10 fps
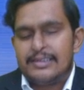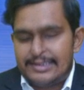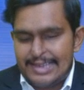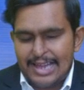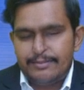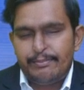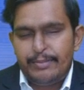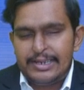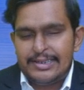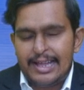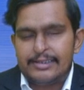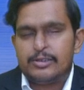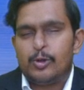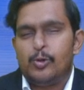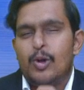can be done
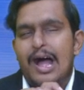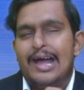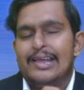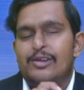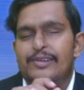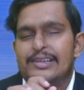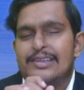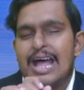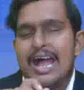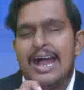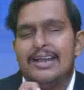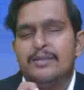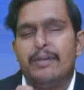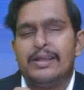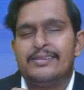through Ayurveda and
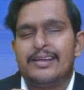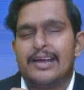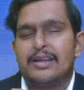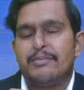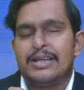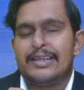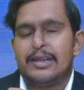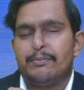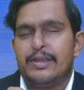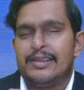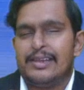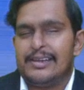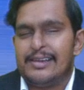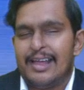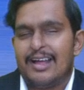Panchakarma therapies in
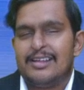India.